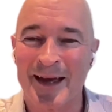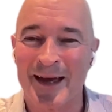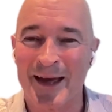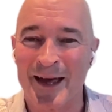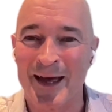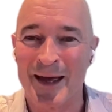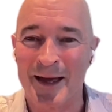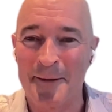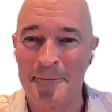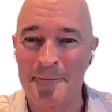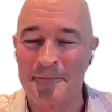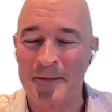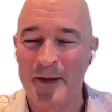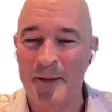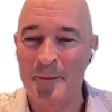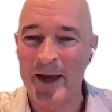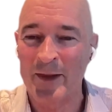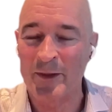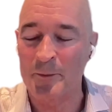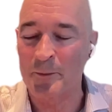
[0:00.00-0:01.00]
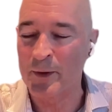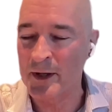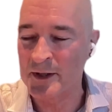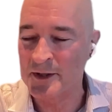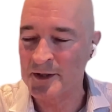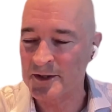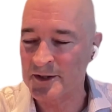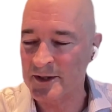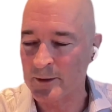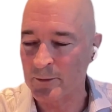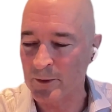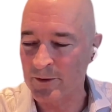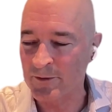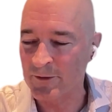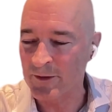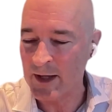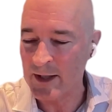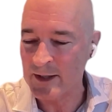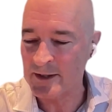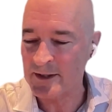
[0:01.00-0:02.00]
about the pressures that we
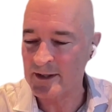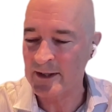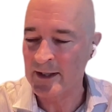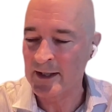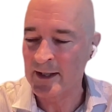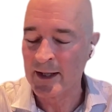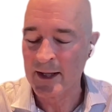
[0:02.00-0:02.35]
face.